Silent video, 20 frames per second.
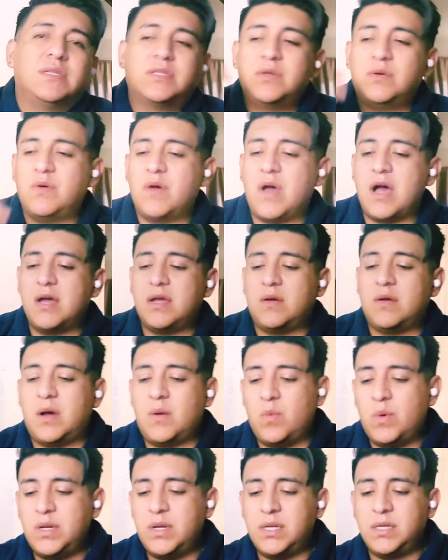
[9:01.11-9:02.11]
So I
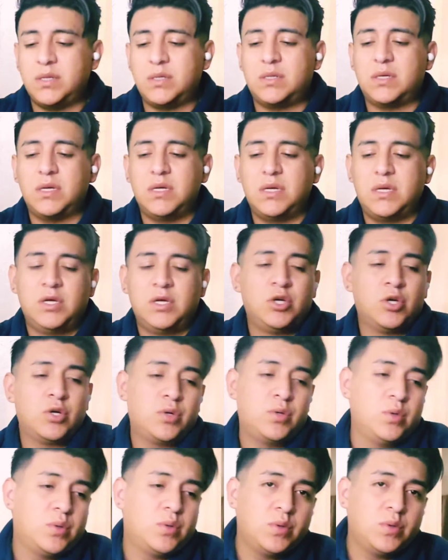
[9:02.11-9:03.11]
went and
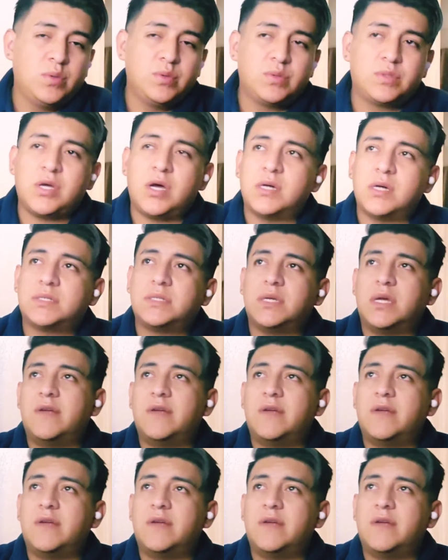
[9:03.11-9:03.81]
Googled, talked to